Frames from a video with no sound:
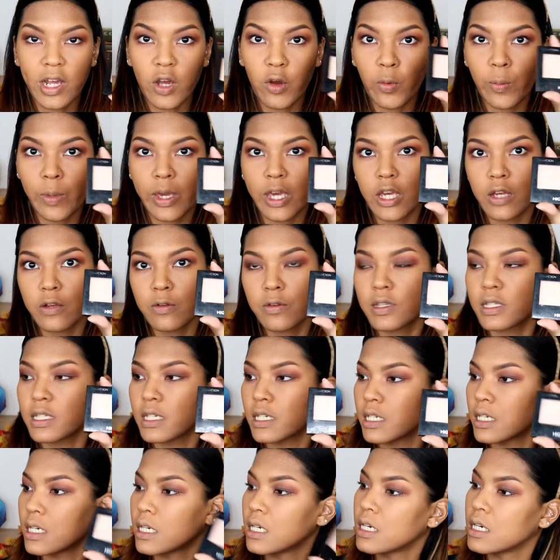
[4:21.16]
I'll be
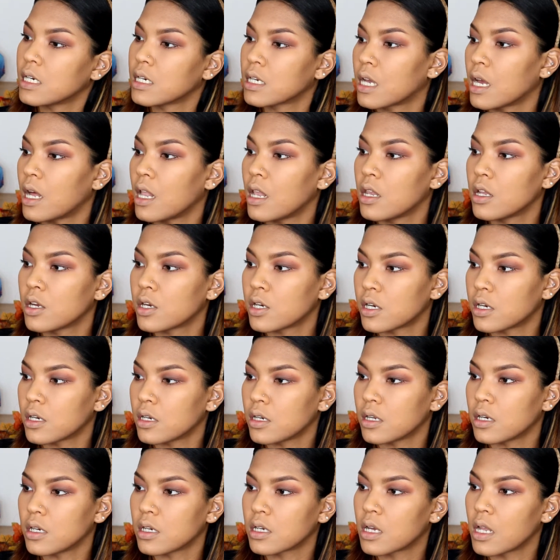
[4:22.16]
using the
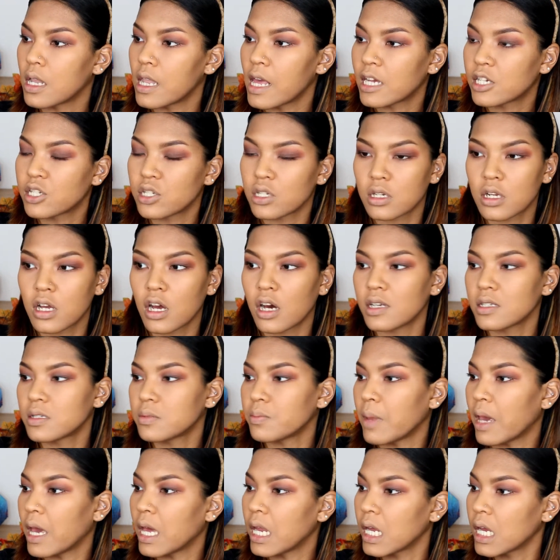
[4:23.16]
collection
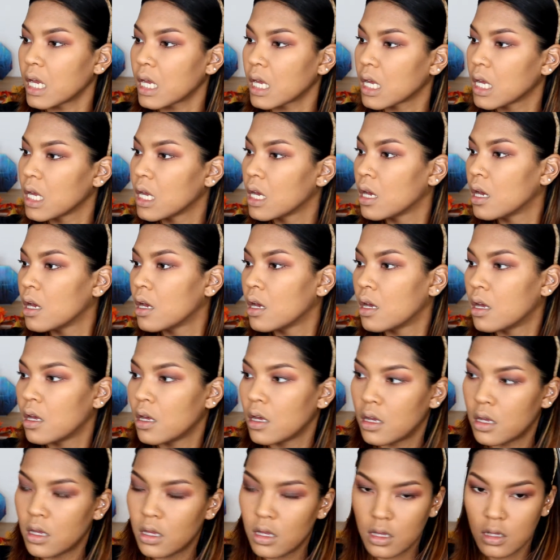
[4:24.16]
cosmetic.
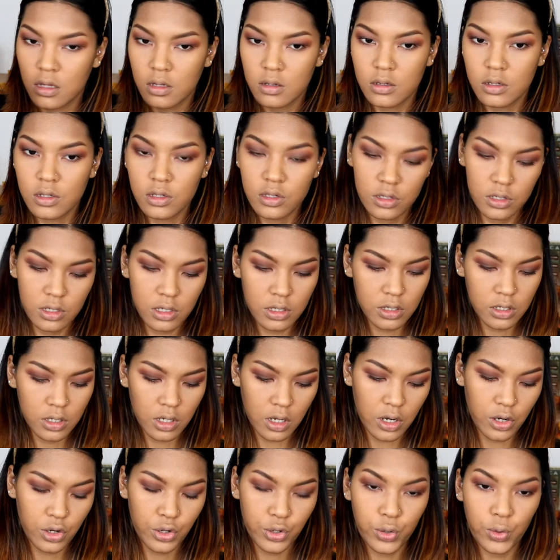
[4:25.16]
Just
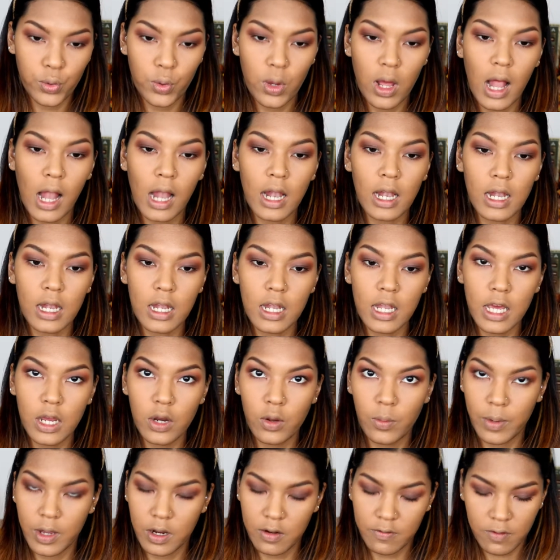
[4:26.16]
gonna do a
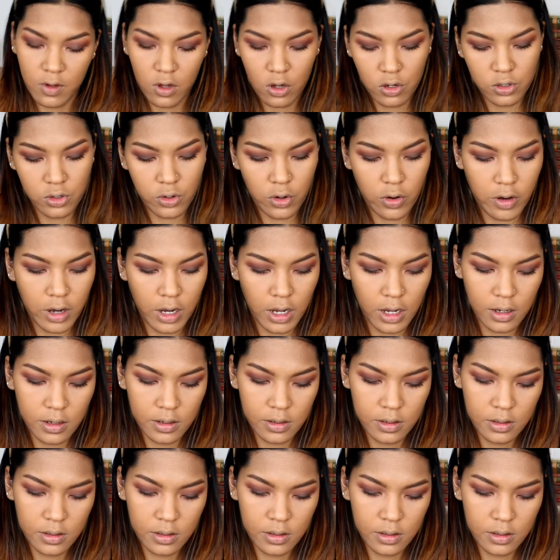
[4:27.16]
little bit of contouring.